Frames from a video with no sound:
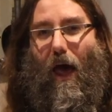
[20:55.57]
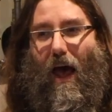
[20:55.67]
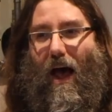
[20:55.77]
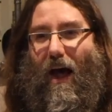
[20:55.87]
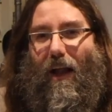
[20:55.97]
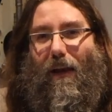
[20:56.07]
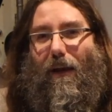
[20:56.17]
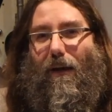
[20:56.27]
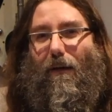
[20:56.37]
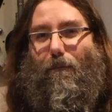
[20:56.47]
And
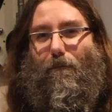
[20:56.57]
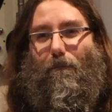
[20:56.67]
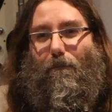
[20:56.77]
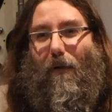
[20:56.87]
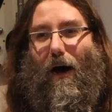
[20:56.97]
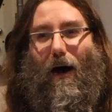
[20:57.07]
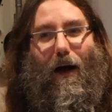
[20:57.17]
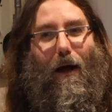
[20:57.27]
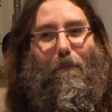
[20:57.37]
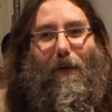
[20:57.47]

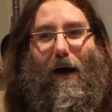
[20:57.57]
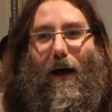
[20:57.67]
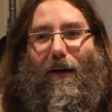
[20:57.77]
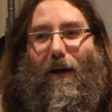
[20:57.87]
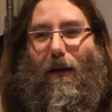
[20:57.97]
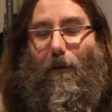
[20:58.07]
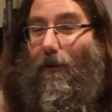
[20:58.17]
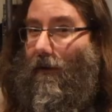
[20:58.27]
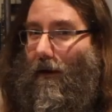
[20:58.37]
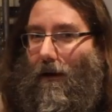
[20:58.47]
I'm not a
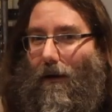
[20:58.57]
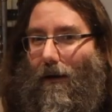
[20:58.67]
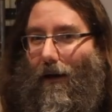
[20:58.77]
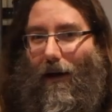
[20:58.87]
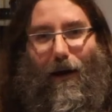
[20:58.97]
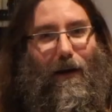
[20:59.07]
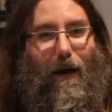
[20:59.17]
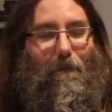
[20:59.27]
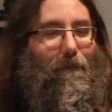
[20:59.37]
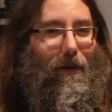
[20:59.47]
luthier, and
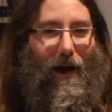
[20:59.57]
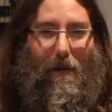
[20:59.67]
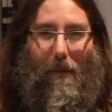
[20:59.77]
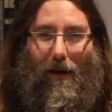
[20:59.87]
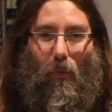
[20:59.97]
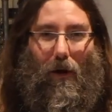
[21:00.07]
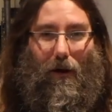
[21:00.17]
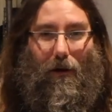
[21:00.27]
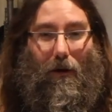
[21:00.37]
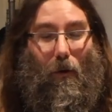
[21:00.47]
I'm not a metal
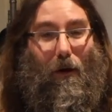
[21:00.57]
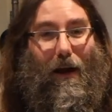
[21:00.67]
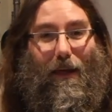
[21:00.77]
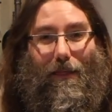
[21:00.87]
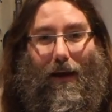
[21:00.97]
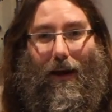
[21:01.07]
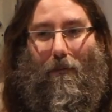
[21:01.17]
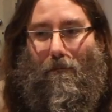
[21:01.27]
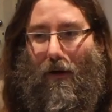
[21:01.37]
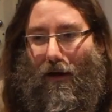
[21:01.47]
worker or
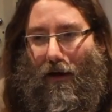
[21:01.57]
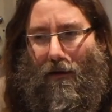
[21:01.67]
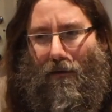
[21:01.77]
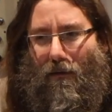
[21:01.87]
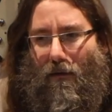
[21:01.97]
anything, but